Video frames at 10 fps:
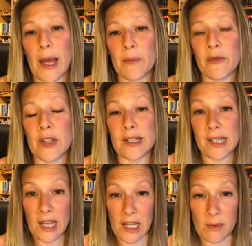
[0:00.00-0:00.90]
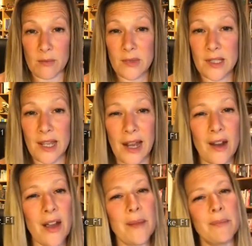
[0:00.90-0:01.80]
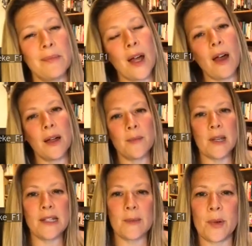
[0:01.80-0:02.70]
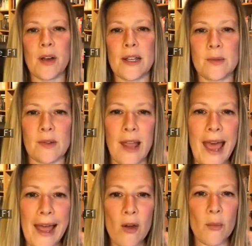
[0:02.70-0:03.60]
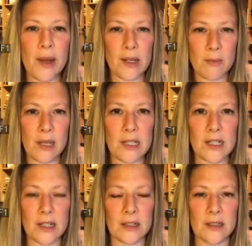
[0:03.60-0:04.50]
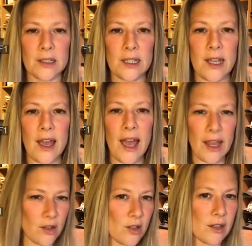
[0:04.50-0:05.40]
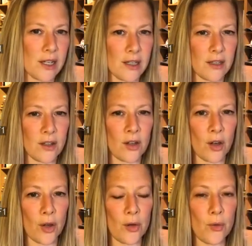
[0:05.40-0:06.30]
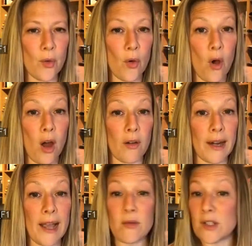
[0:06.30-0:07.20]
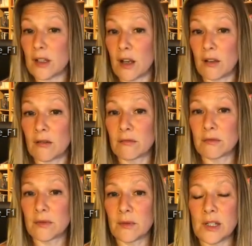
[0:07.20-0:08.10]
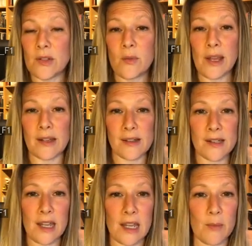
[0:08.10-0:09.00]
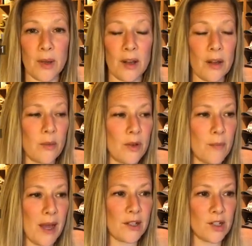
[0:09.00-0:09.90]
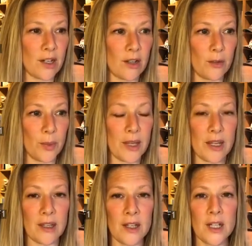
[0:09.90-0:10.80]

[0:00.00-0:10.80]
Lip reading: for the teams, and I'd be surprised how many media actually go or are allowed to go. We should wait and see, but I would imagine it'll be